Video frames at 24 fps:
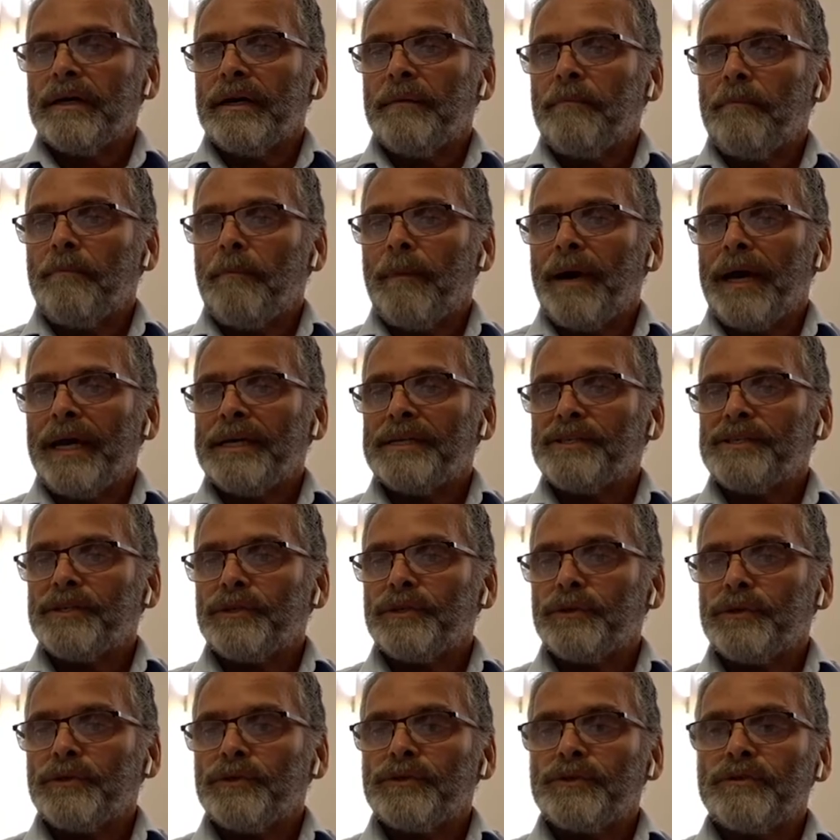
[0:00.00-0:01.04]
a major
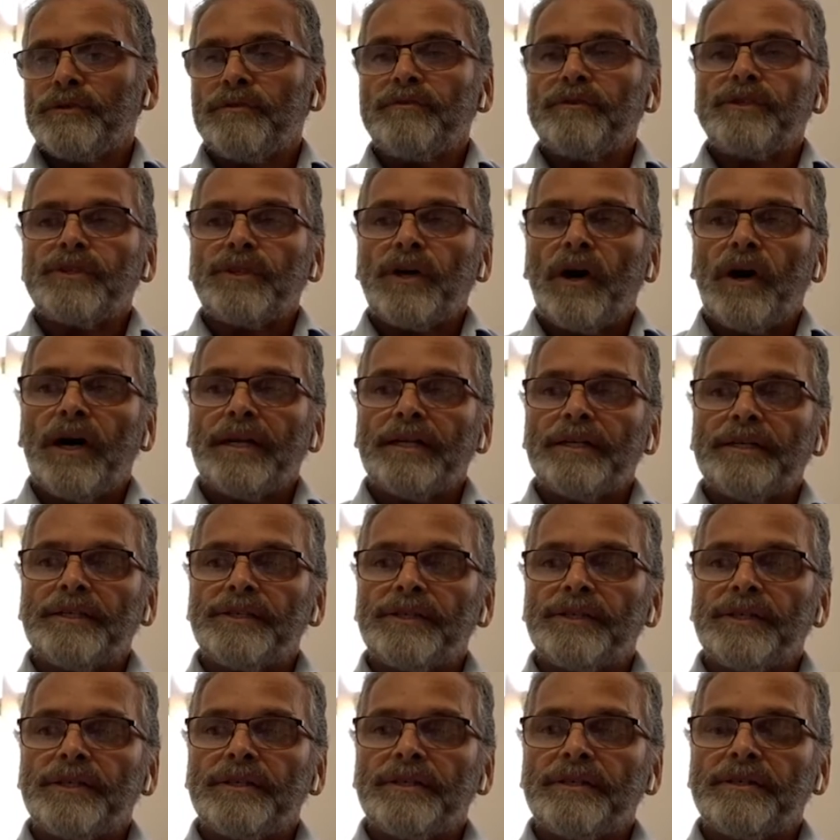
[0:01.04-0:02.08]
use of
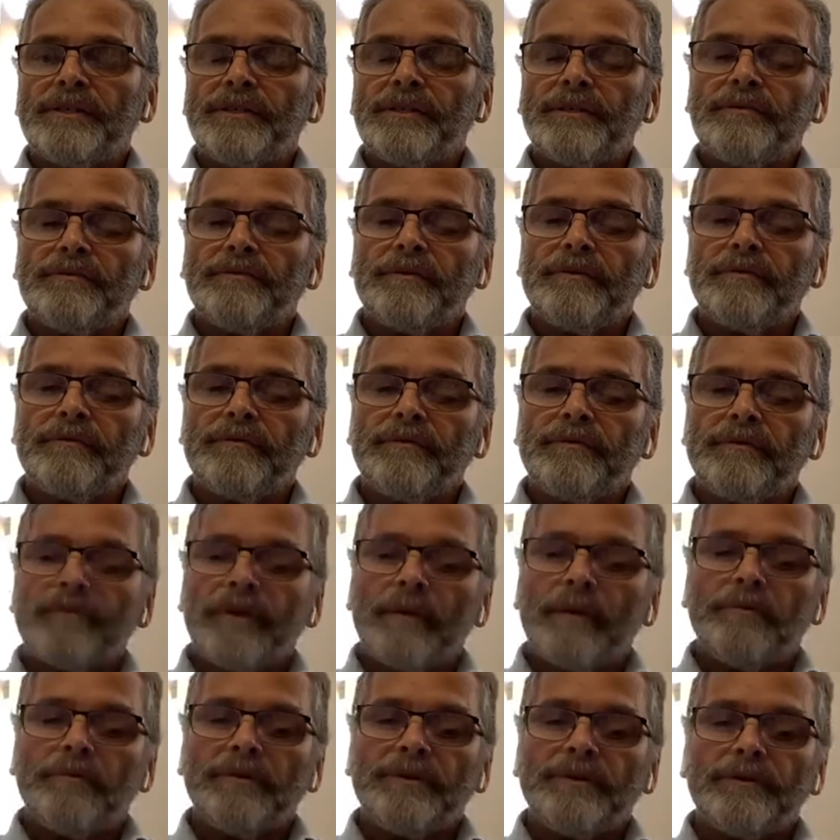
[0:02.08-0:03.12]
silence that is different for
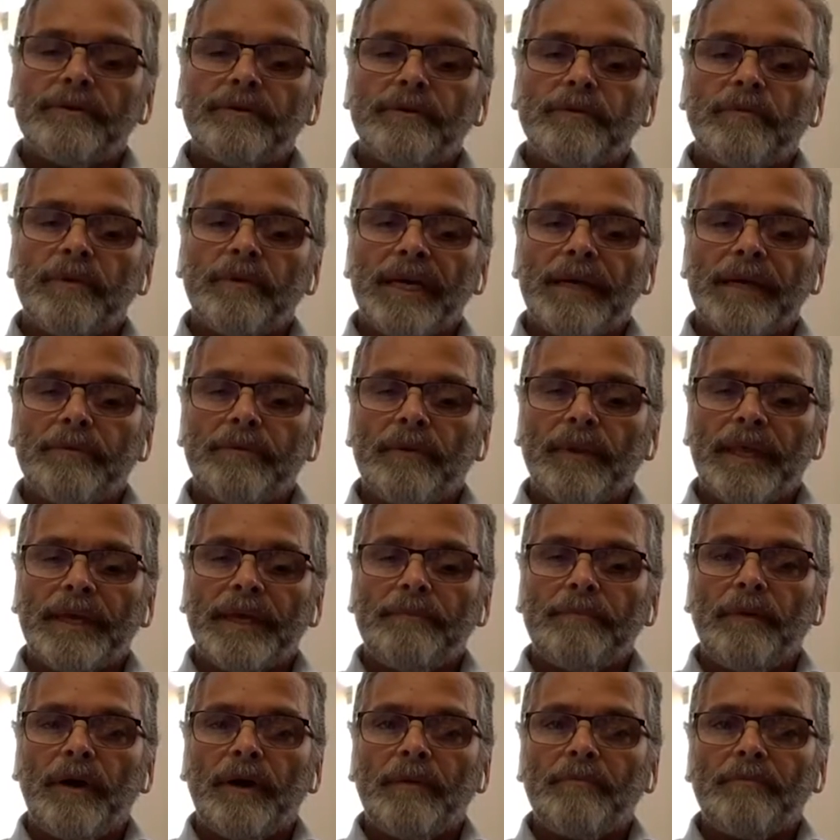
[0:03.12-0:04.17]
Aboriginal people
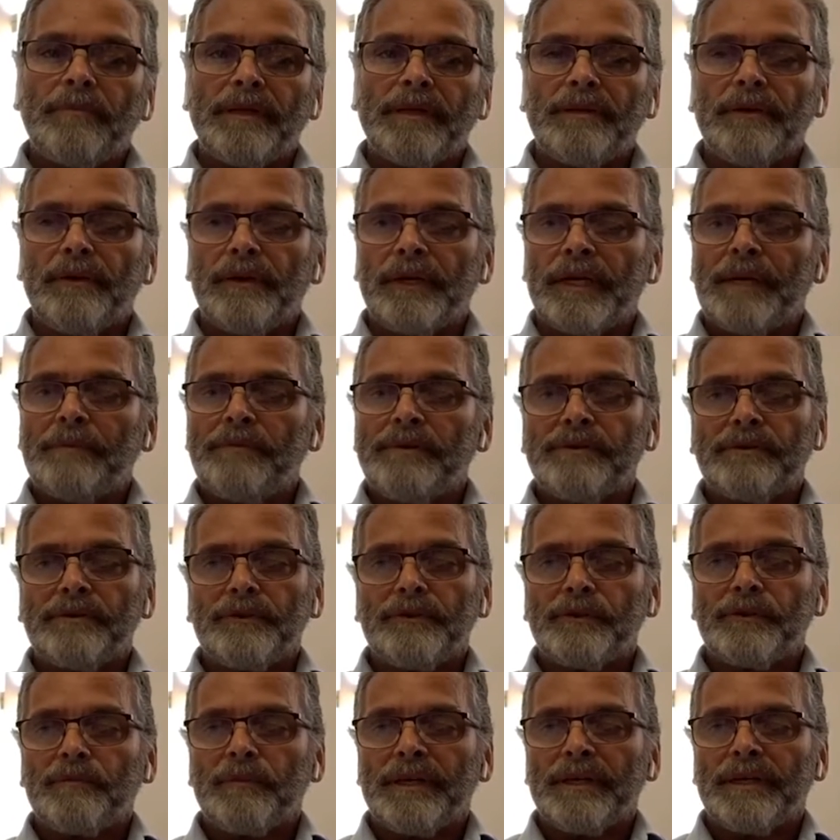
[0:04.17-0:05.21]
that might be
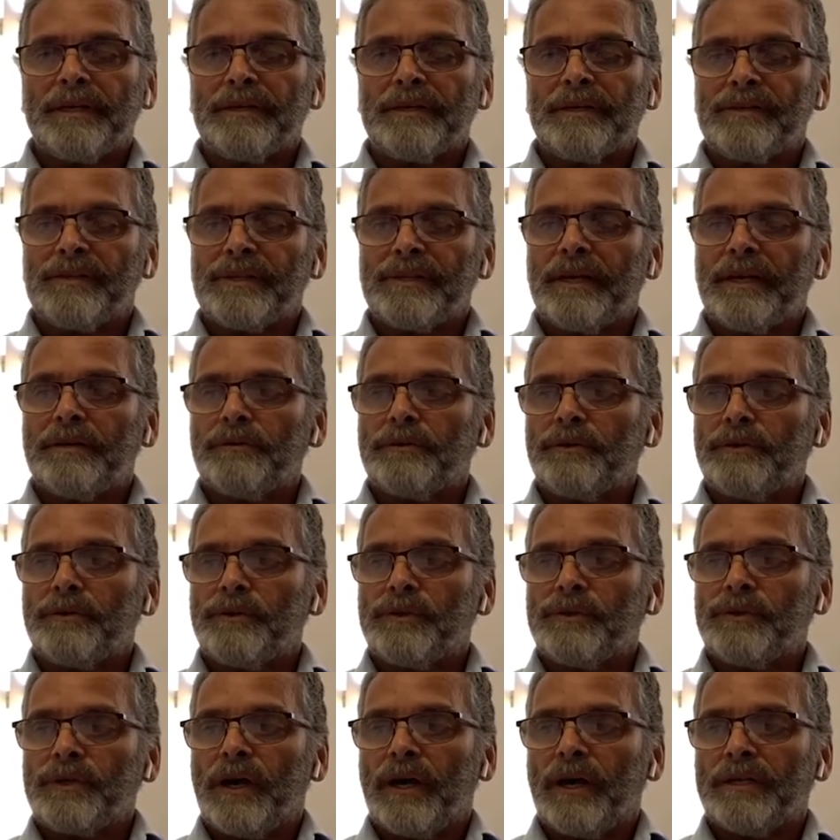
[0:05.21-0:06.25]
non-Aboriginal speakers. They'll
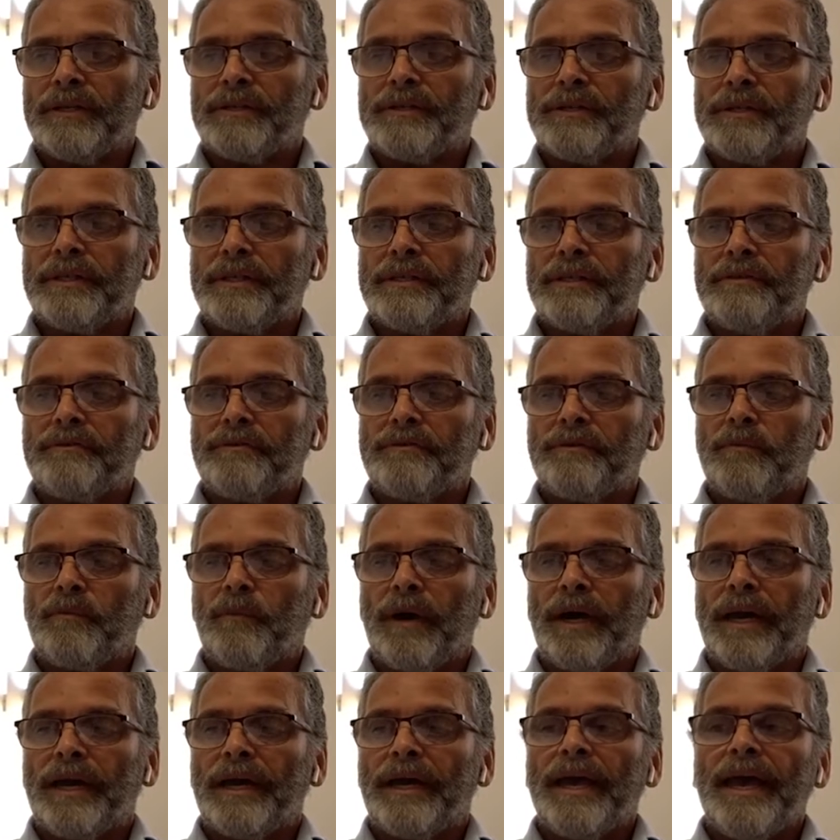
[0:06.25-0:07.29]
use silence in a different
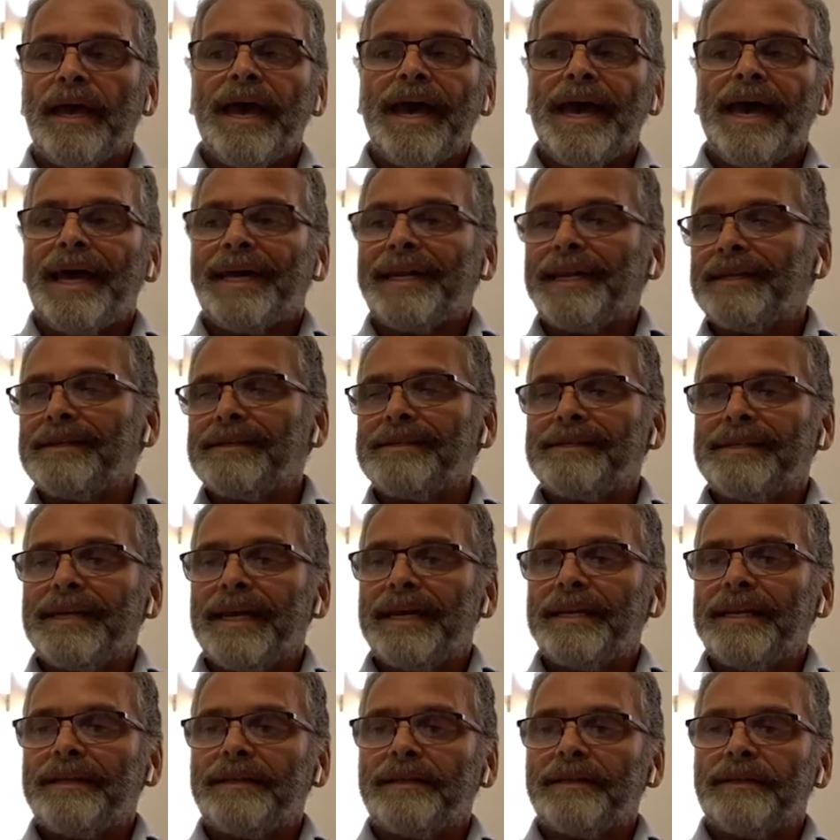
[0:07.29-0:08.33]
way, and
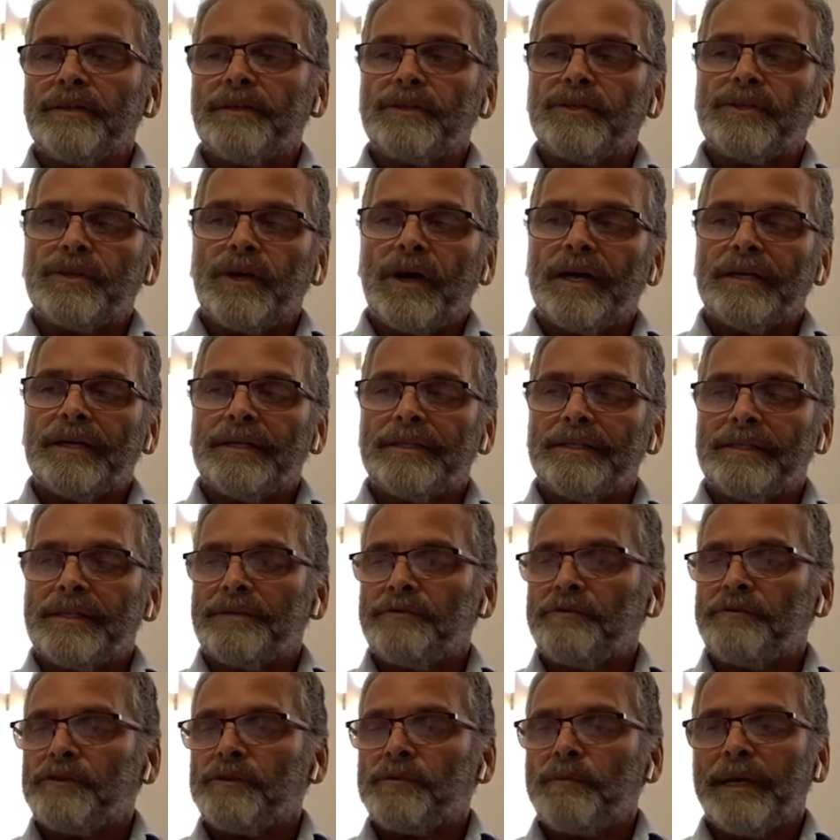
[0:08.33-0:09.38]
understanding that a silence
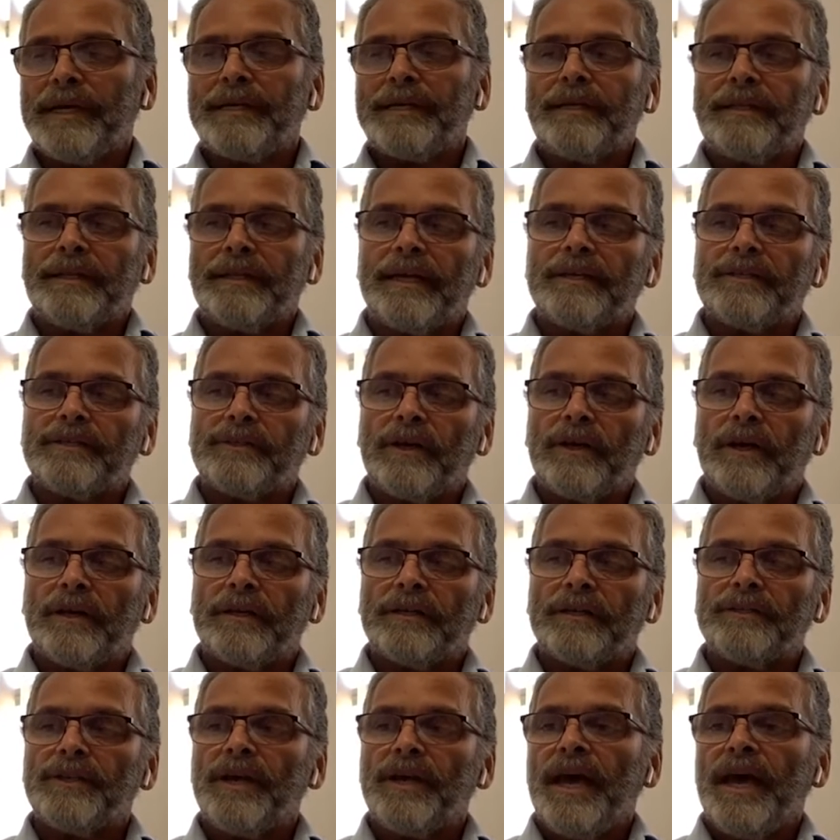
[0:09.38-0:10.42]
and respecting that
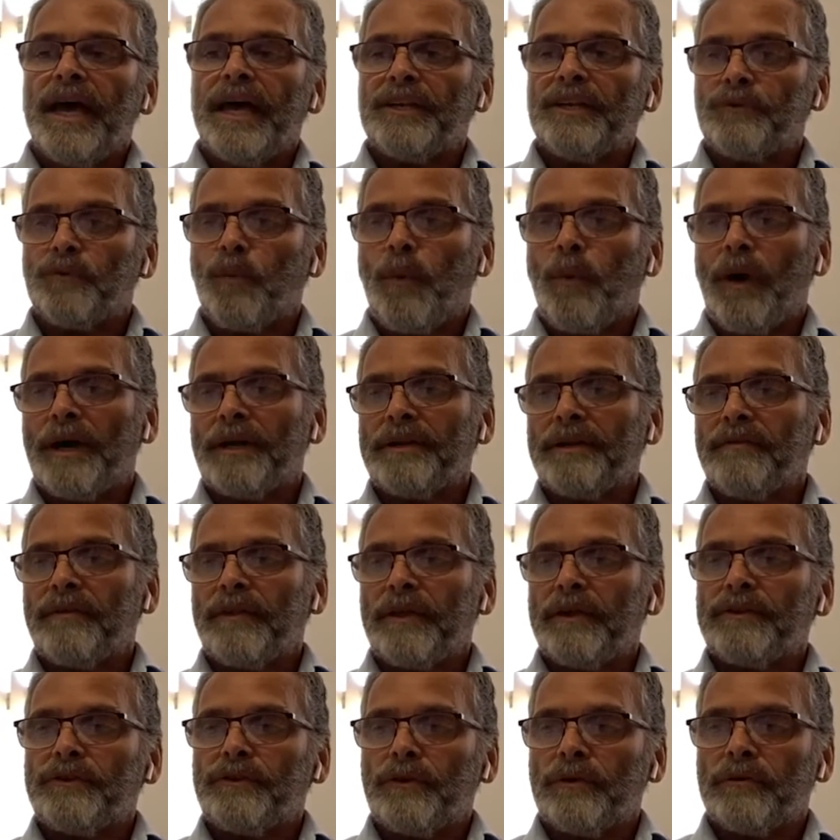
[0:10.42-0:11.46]
silence as one of
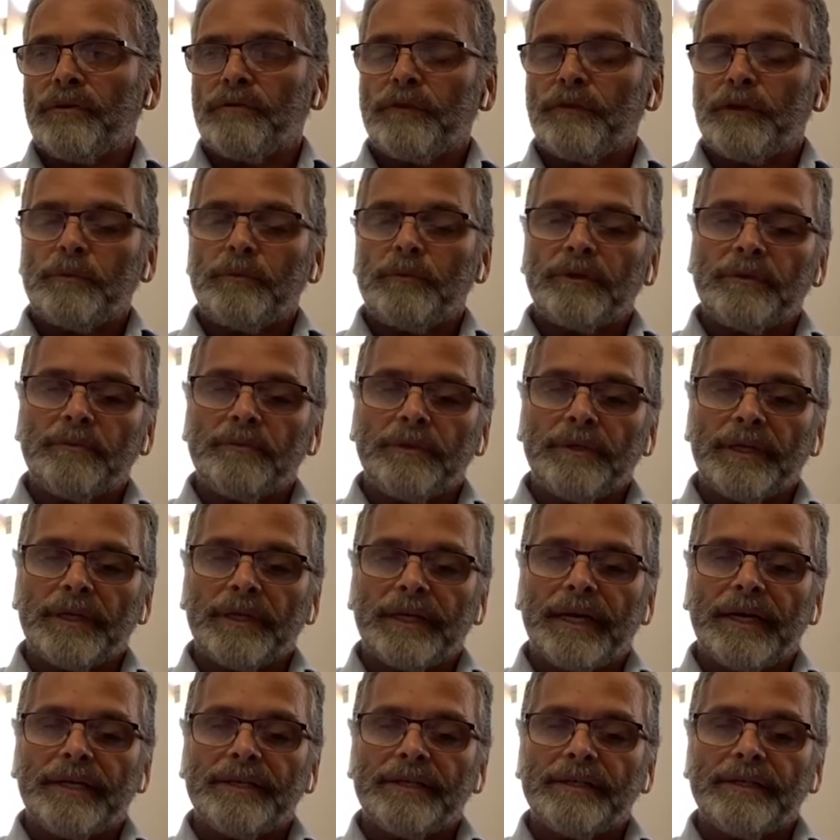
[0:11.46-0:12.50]
those non-verbal
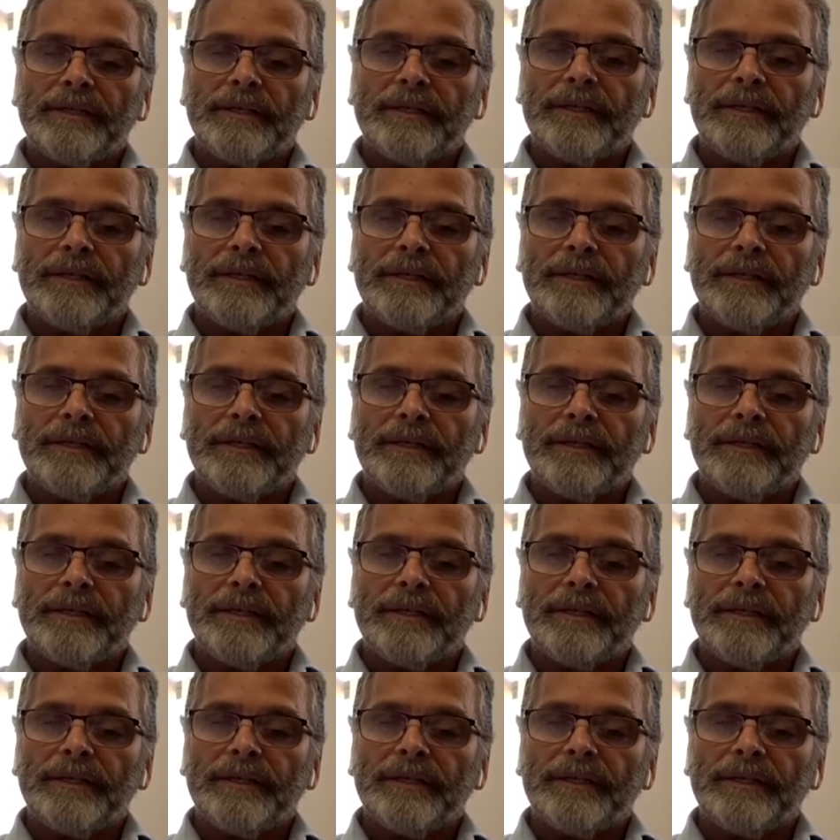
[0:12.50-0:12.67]
communication